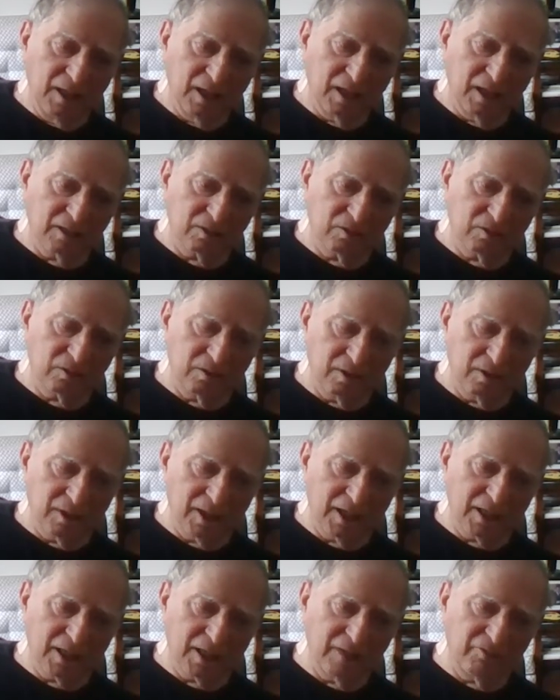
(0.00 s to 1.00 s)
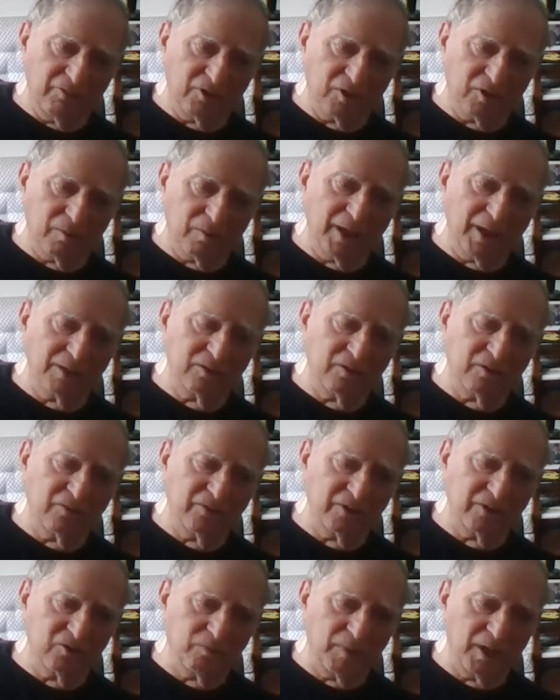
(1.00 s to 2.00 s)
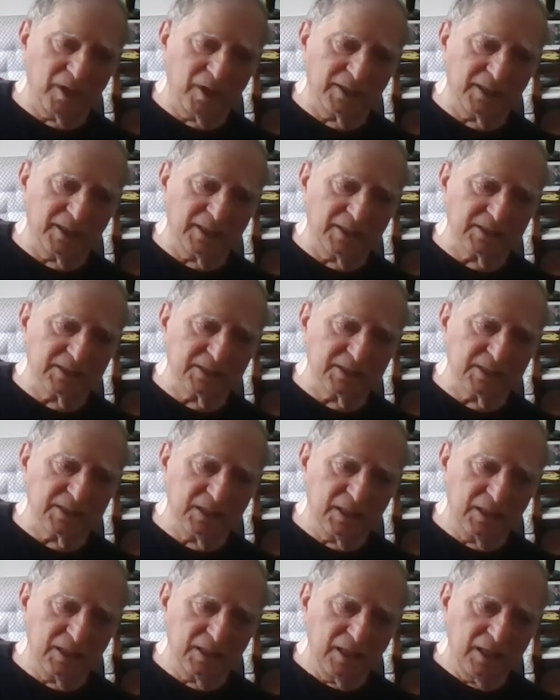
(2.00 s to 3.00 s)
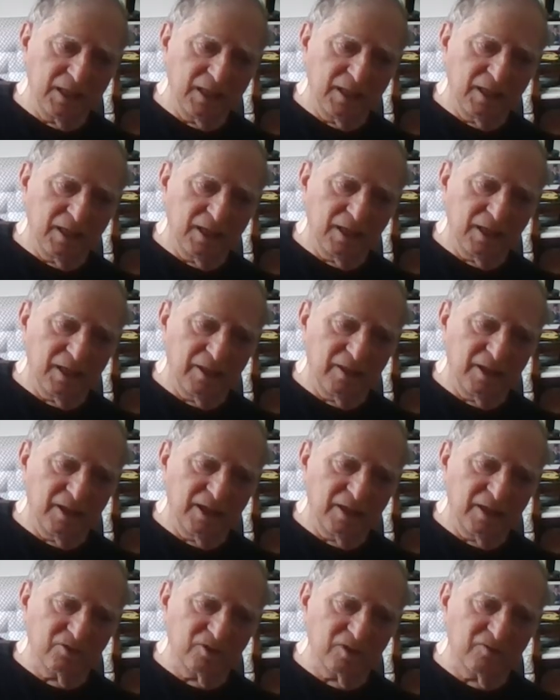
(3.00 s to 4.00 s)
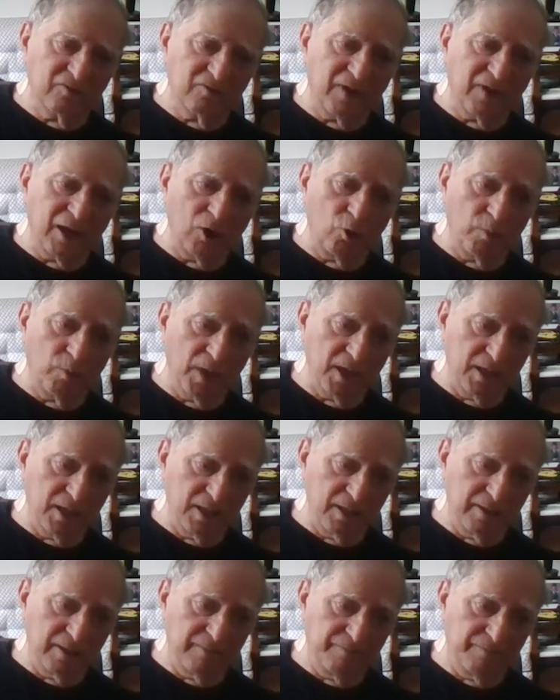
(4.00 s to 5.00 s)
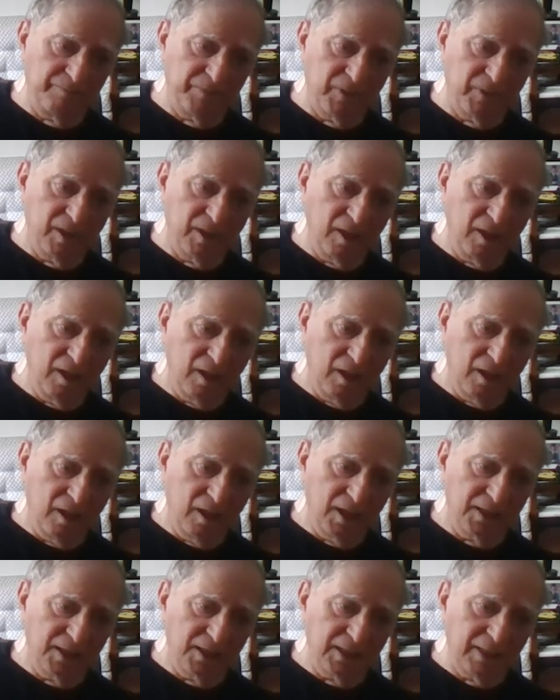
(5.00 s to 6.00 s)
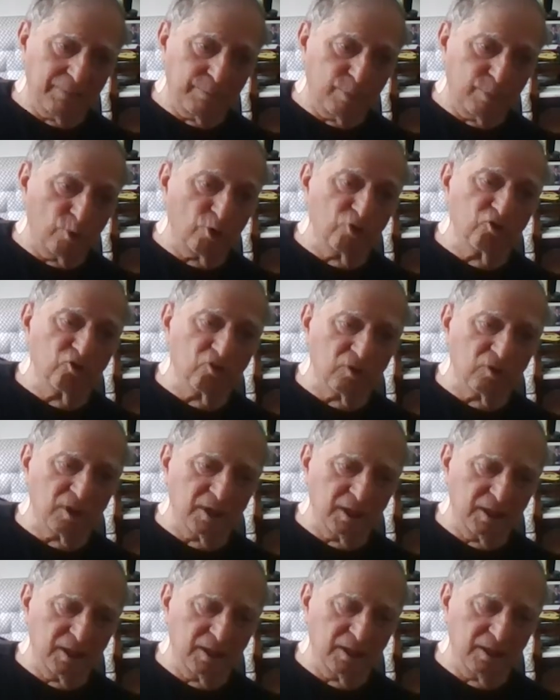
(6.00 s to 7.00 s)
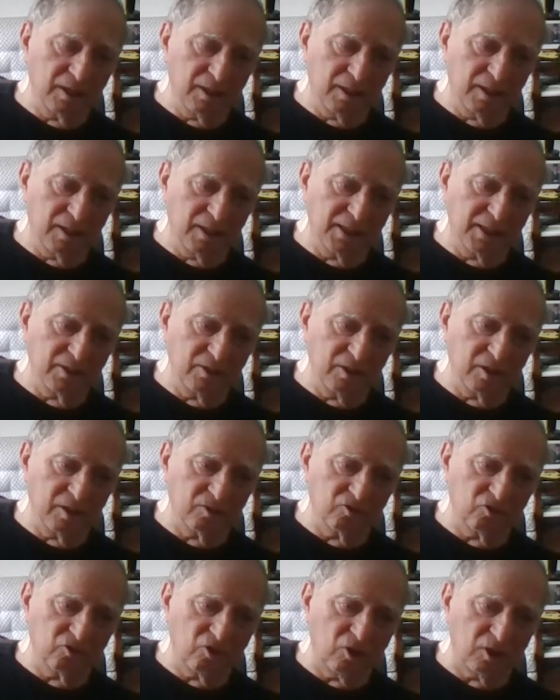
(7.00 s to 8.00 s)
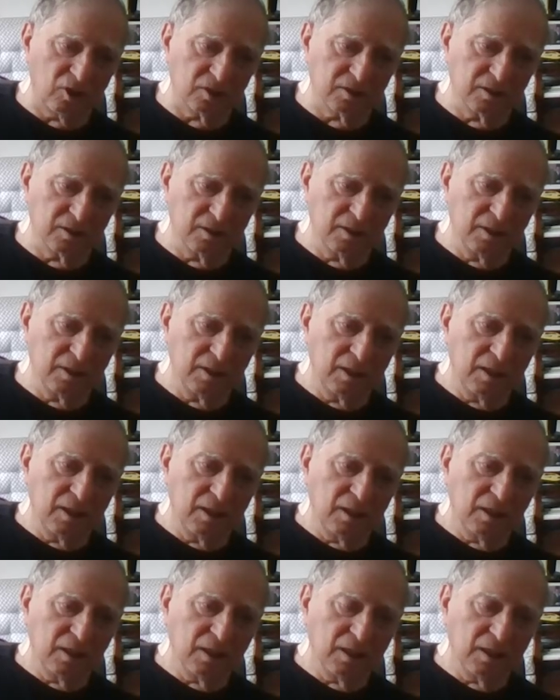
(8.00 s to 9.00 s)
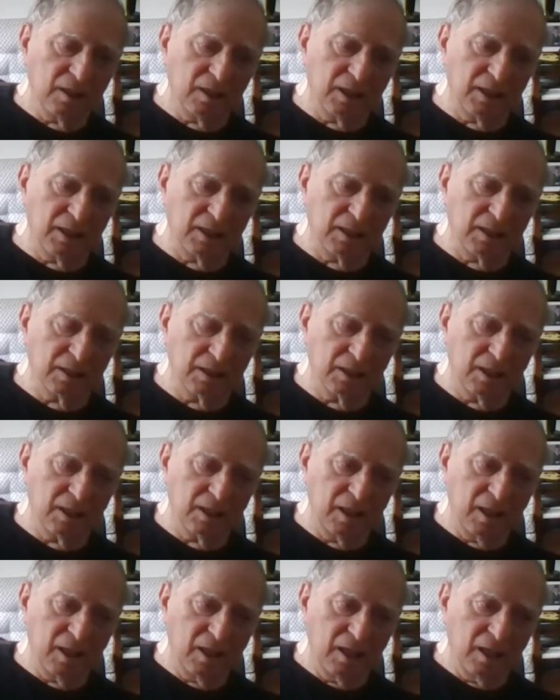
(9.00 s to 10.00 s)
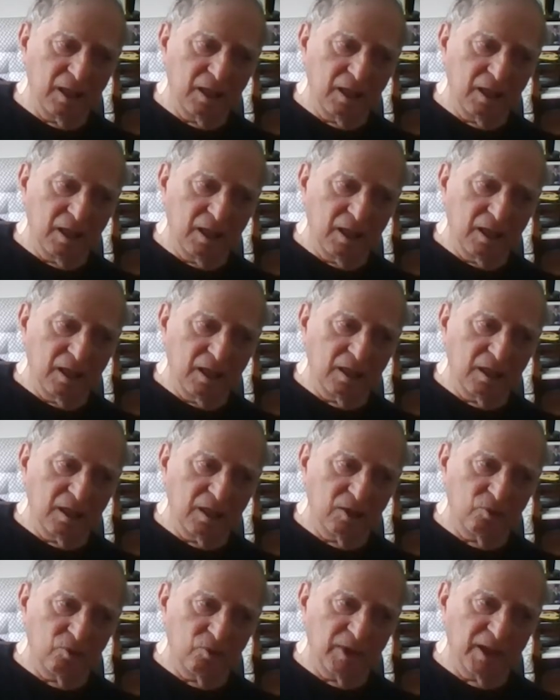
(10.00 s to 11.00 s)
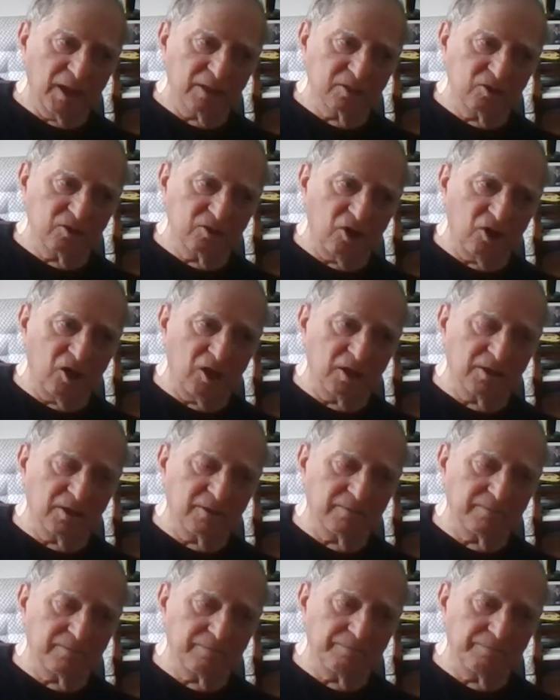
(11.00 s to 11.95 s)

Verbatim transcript: I, I gave the command to fix bayonets. And then I said, "Follow me," and I personally led the assault. Uh, we had gone.